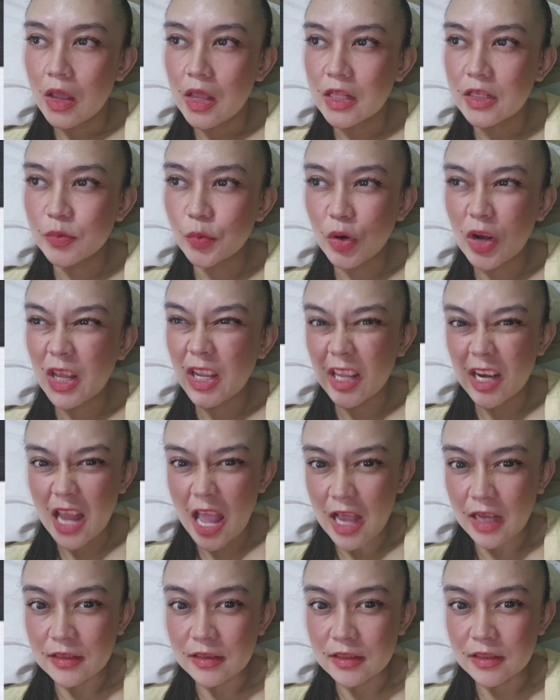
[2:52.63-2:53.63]
it's more like an
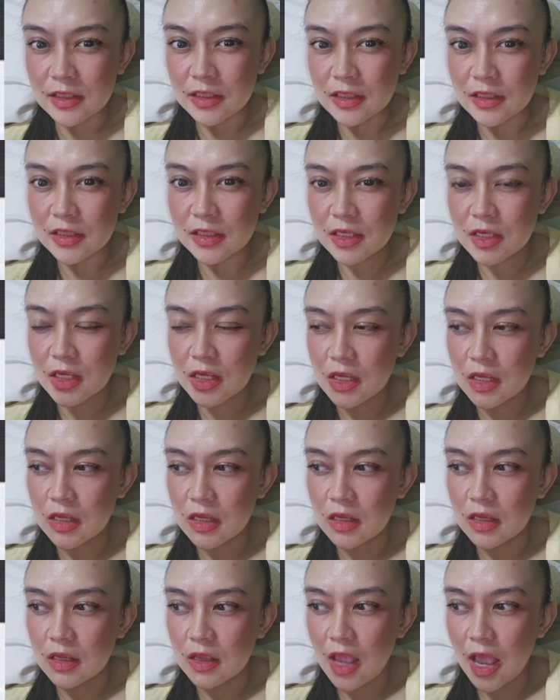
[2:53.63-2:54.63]
accident.
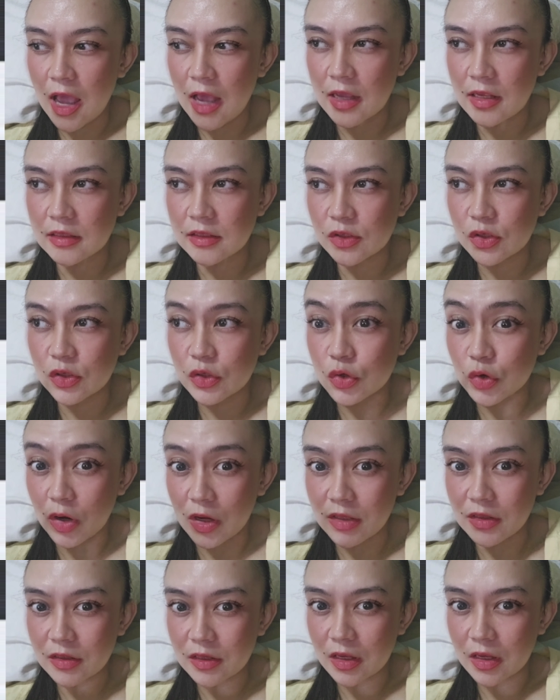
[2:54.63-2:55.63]
He has
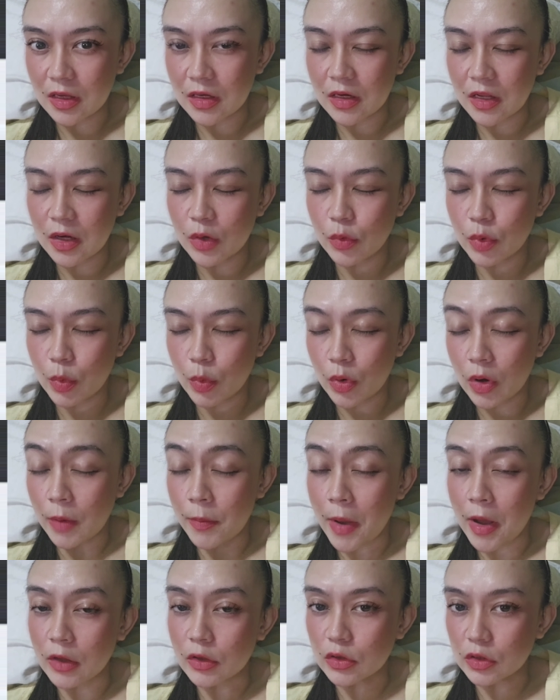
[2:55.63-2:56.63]
dry skin and we were
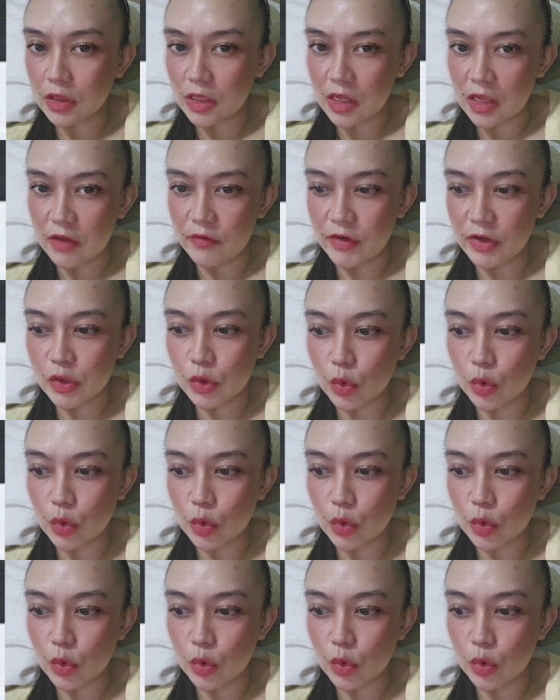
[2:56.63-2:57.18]
about to leave. I